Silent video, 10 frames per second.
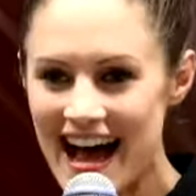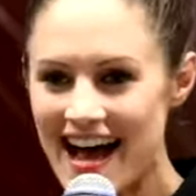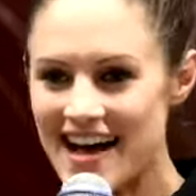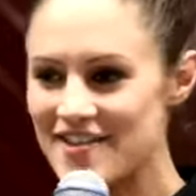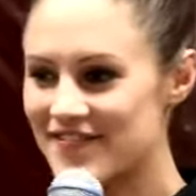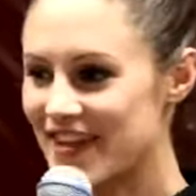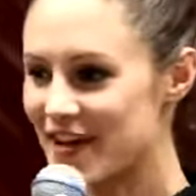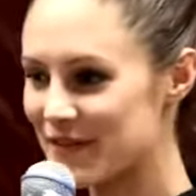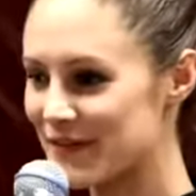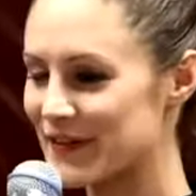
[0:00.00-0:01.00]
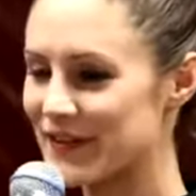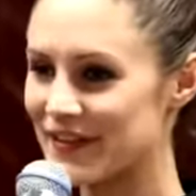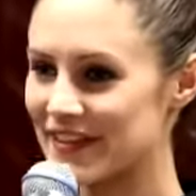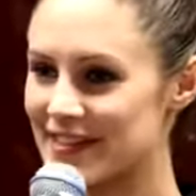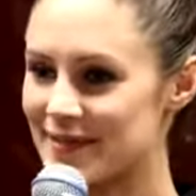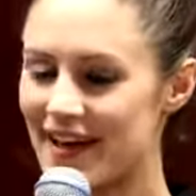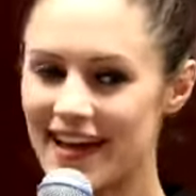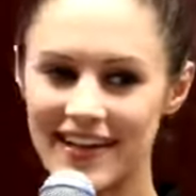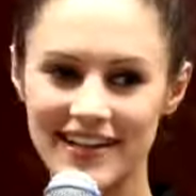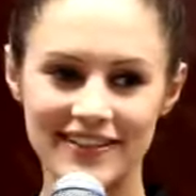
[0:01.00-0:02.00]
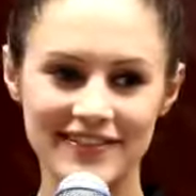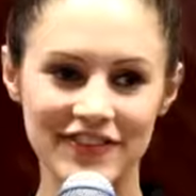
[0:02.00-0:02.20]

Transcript: Um, hope you're inspired and